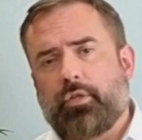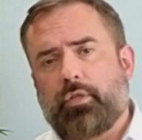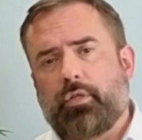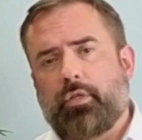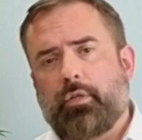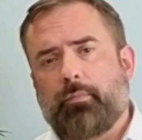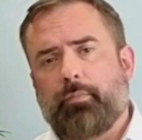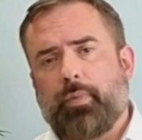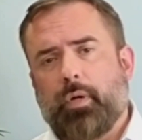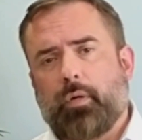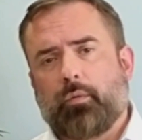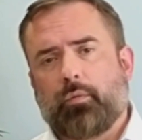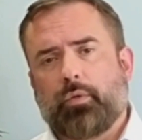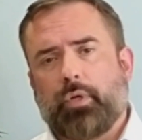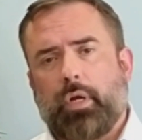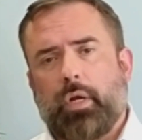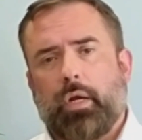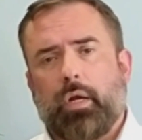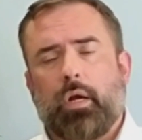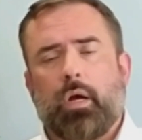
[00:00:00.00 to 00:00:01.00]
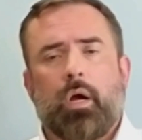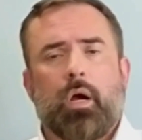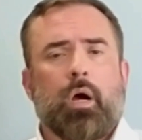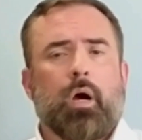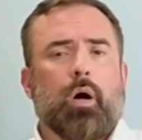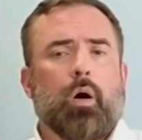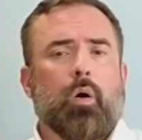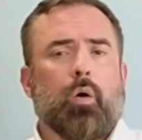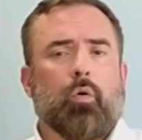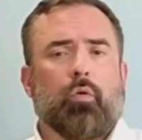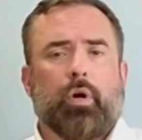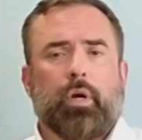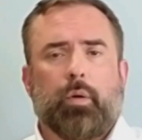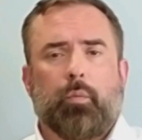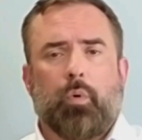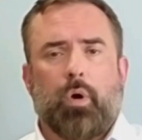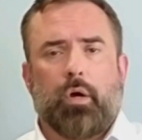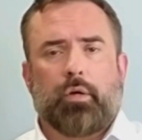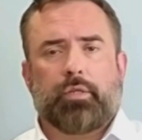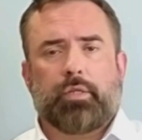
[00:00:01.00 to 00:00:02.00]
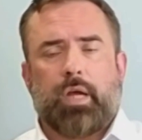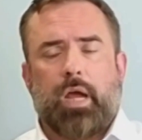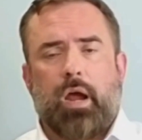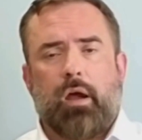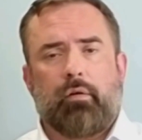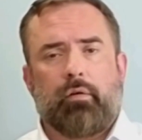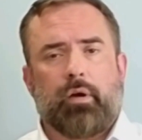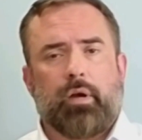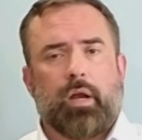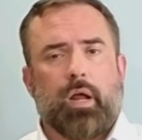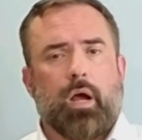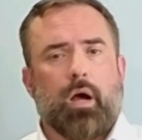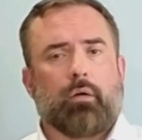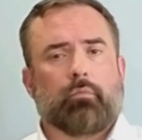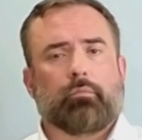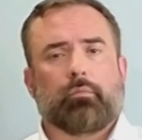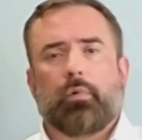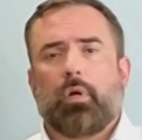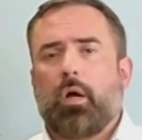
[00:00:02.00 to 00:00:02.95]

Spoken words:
to the building or any works carried out